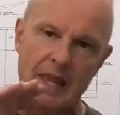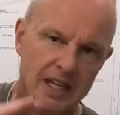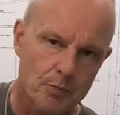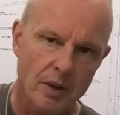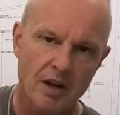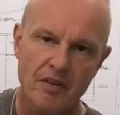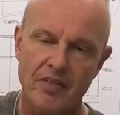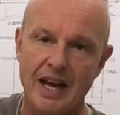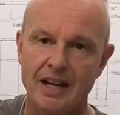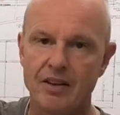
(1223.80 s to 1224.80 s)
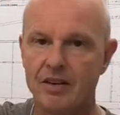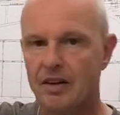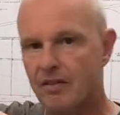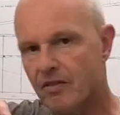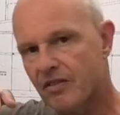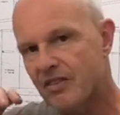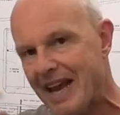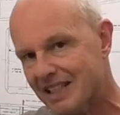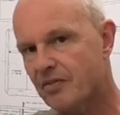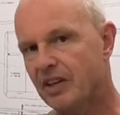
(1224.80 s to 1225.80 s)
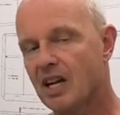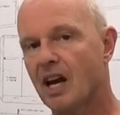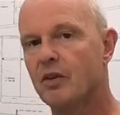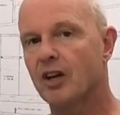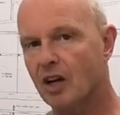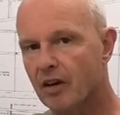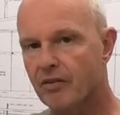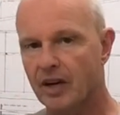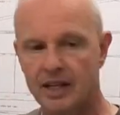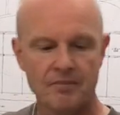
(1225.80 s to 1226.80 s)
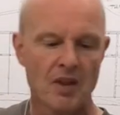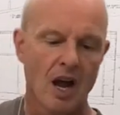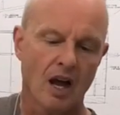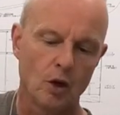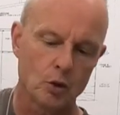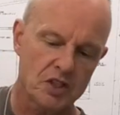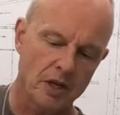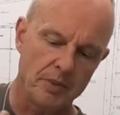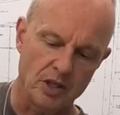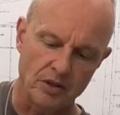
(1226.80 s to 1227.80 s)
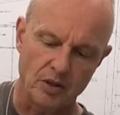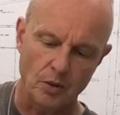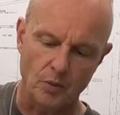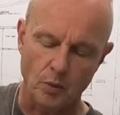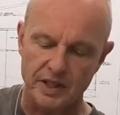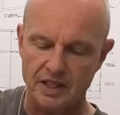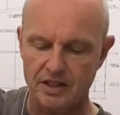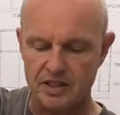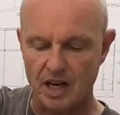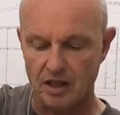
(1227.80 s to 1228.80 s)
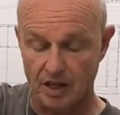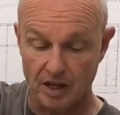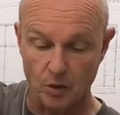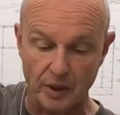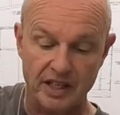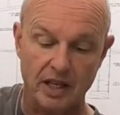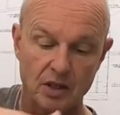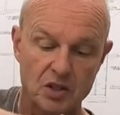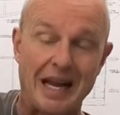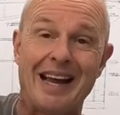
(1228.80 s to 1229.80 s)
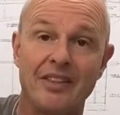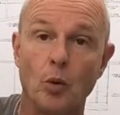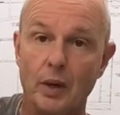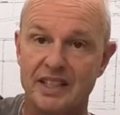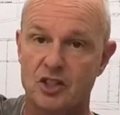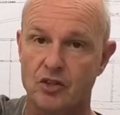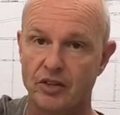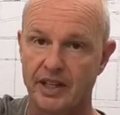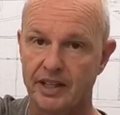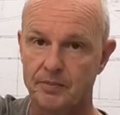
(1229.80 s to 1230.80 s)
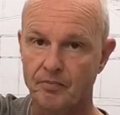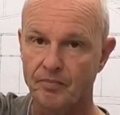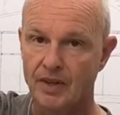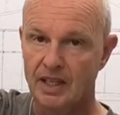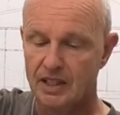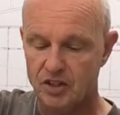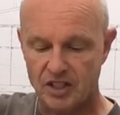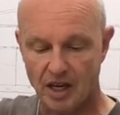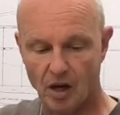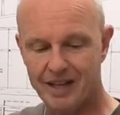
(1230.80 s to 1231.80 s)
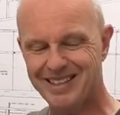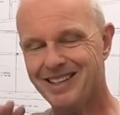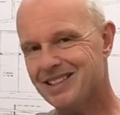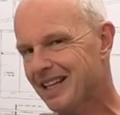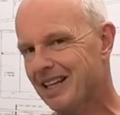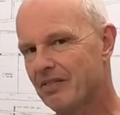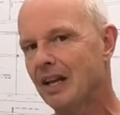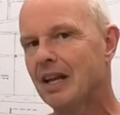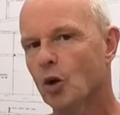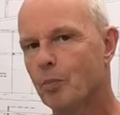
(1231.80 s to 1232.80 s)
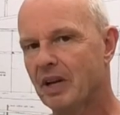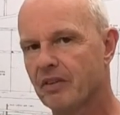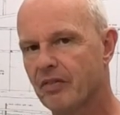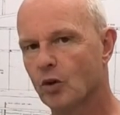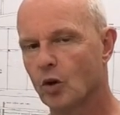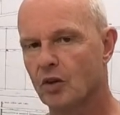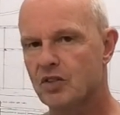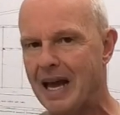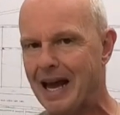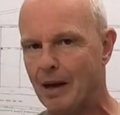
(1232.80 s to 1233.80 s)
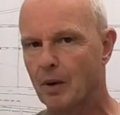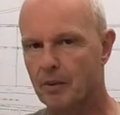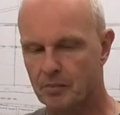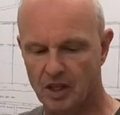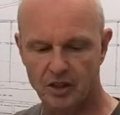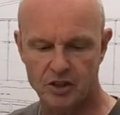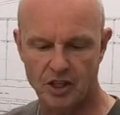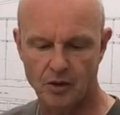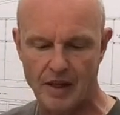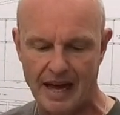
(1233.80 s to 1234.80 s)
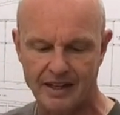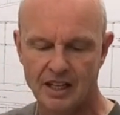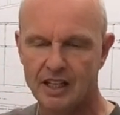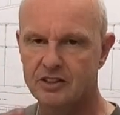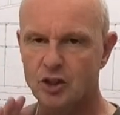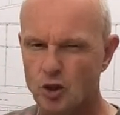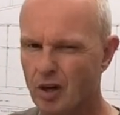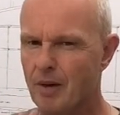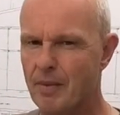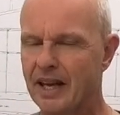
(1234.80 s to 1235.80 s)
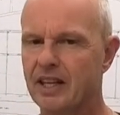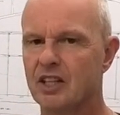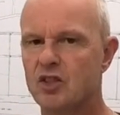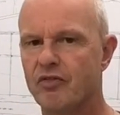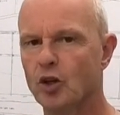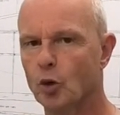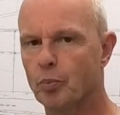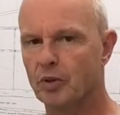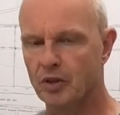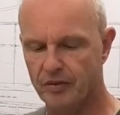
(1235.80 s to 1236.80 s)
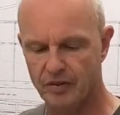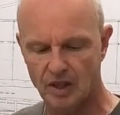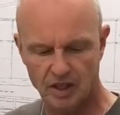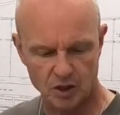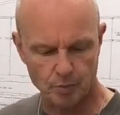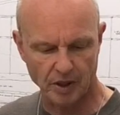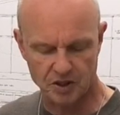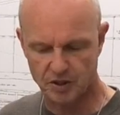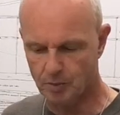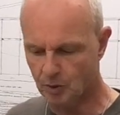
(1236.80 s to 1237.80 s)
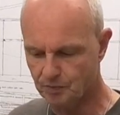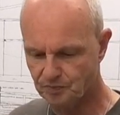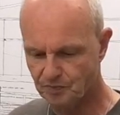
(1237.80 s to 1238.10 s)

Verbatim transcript: As part of that next video, the covering, I'll also be doing the, window, uh, the windows and the windscreen. So I need to give a little bit of thought to how I'm going to do that to try and make it as fuel proof as possible.